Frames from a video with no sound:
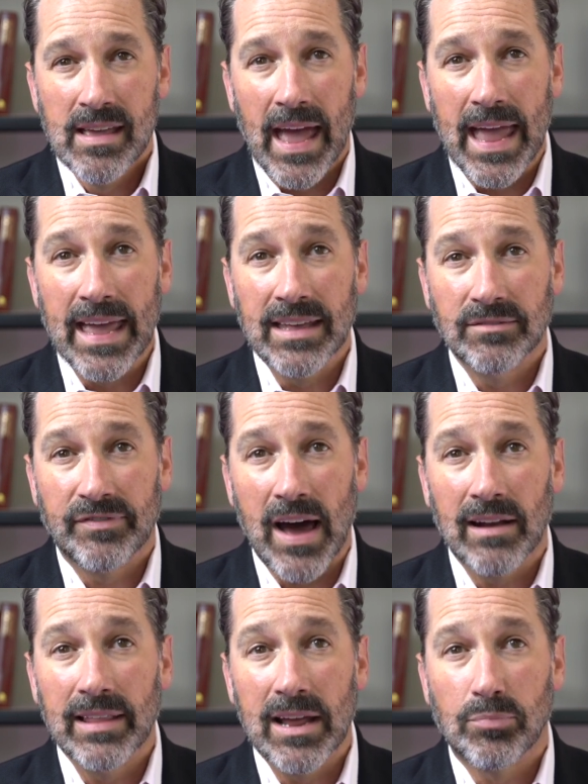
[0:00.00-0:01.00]
And
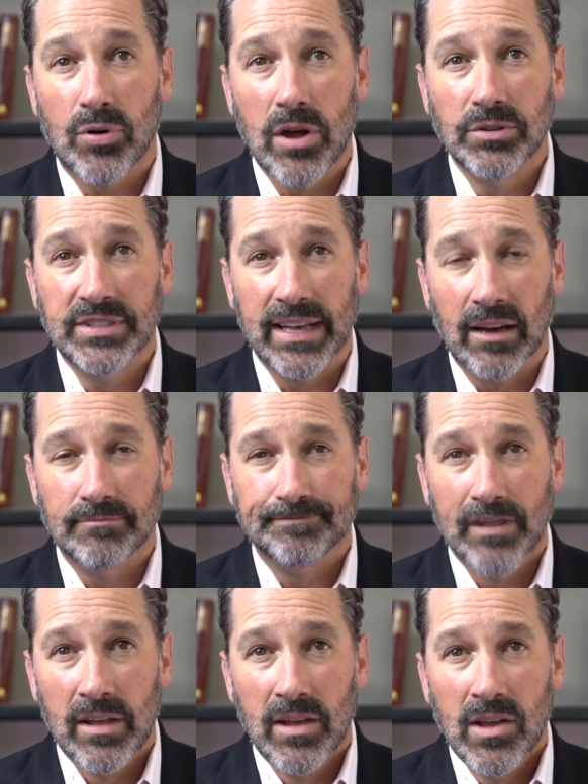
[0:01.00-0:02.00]
finally, a pro tip.
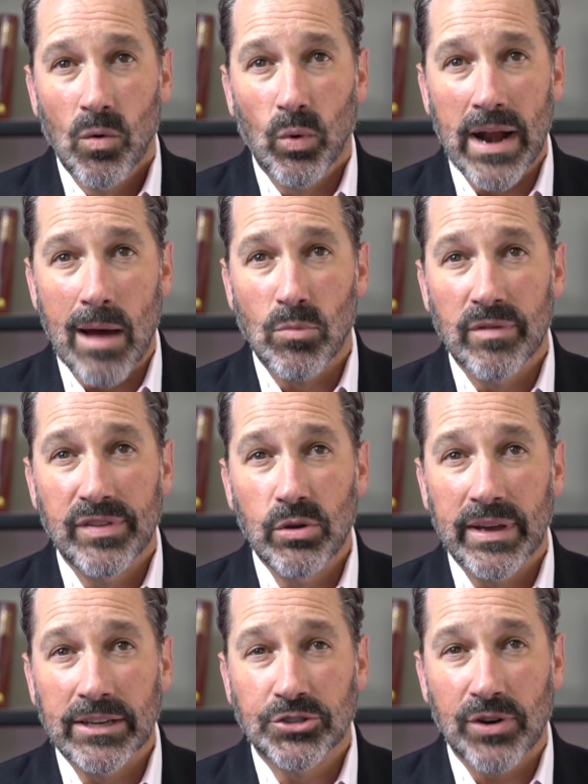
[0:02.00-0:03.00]
When I'm
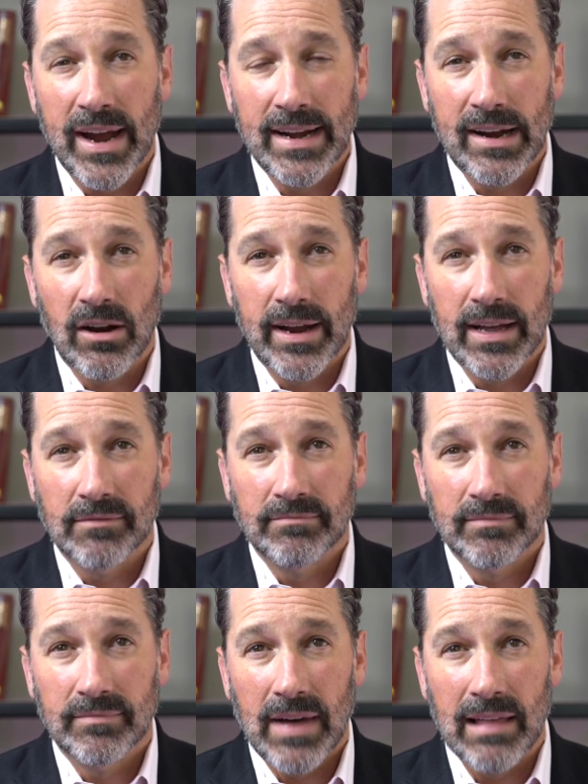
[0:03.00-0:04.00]
reviewing a trade area,
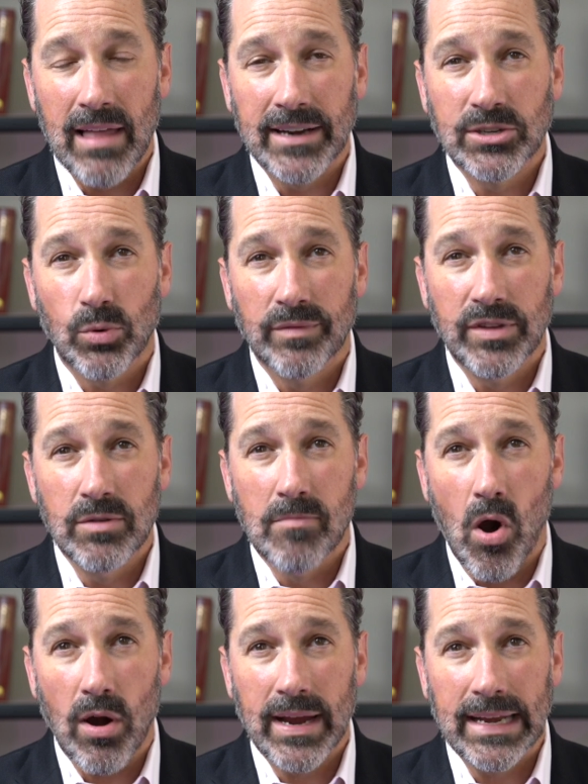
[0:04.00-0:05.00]
I like to review
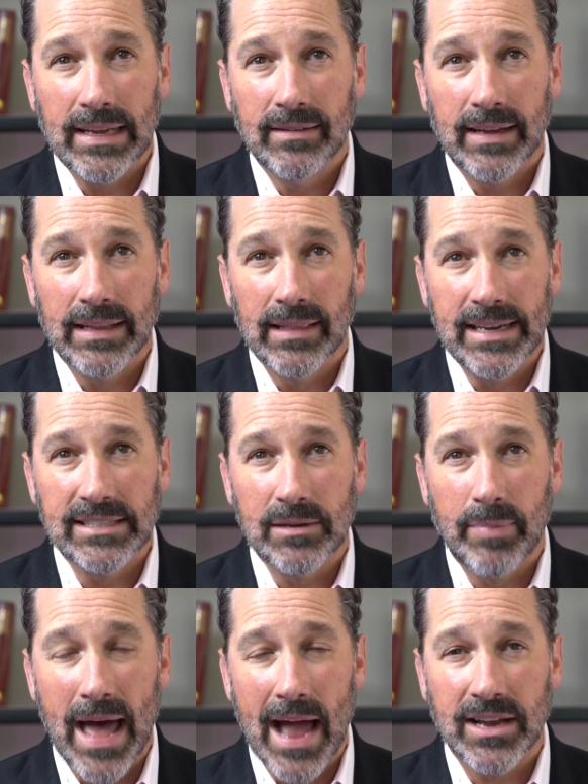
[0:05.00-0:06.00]
marketing and leasing
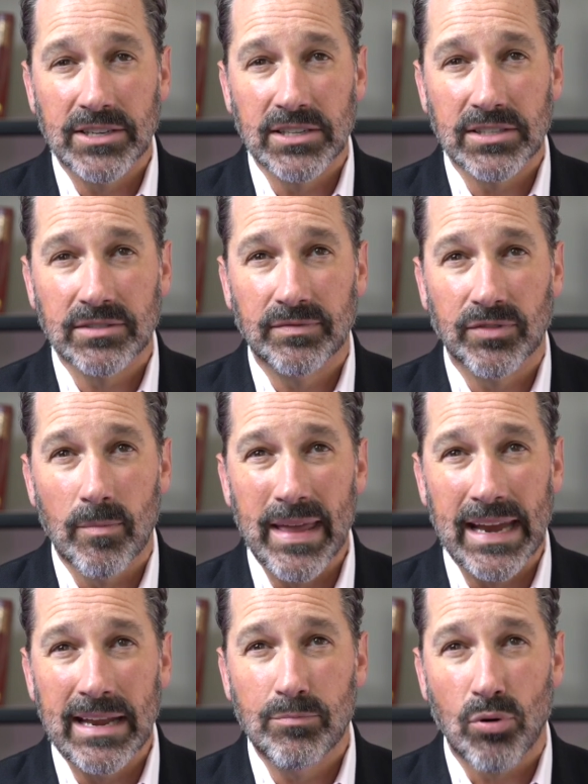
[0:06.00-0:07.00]
packages from
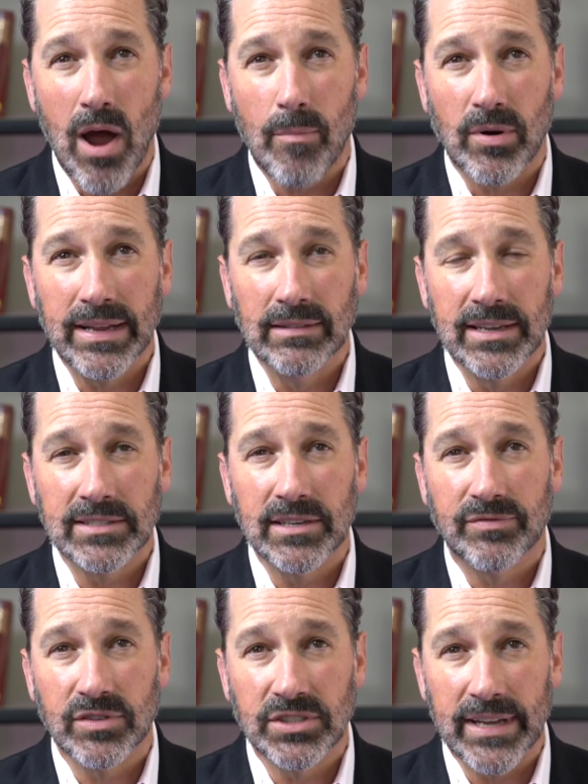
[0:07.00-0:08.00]
any property
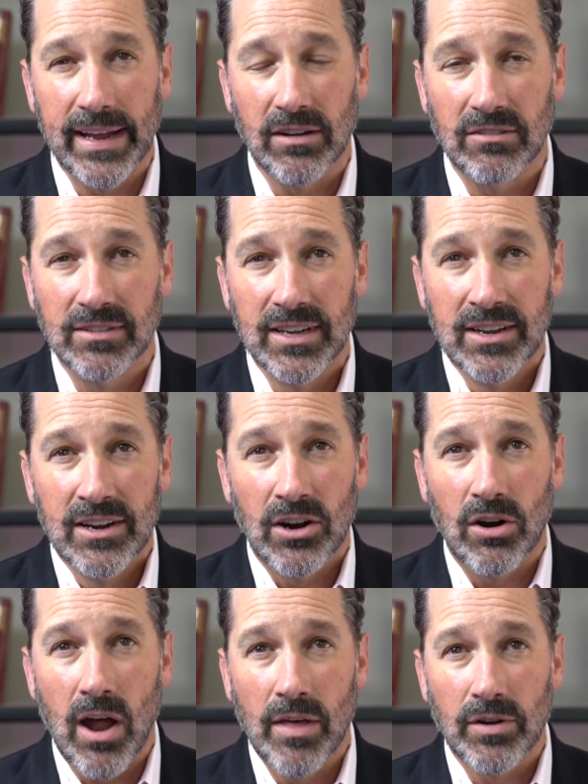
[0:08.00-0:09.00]
listed for sale
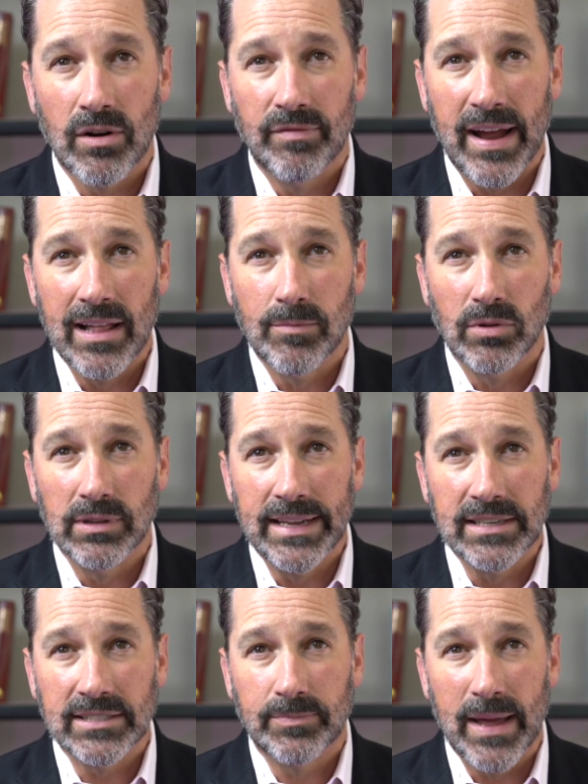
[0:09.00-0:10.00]
or other available
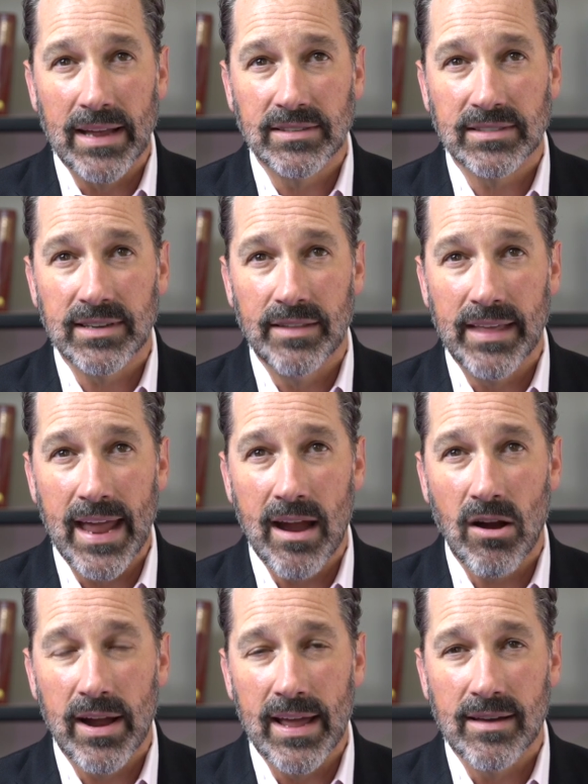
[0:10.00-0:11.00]
lease space in the
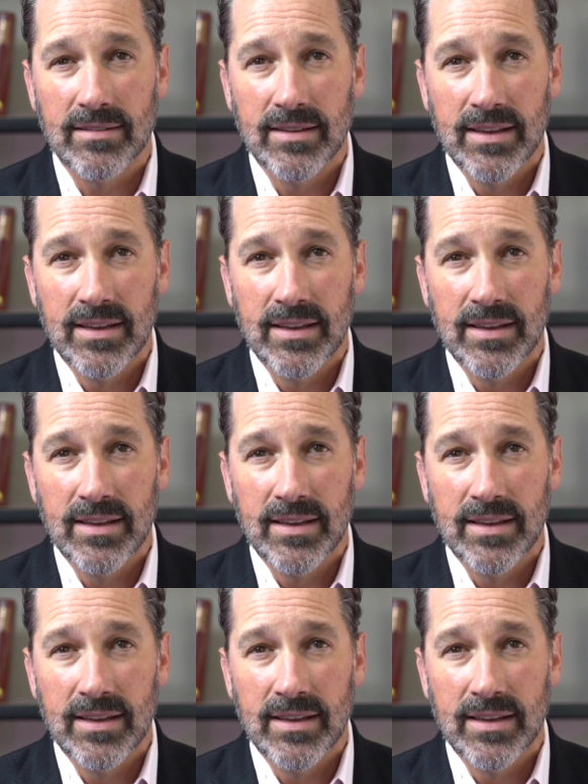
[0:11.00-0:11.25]
area.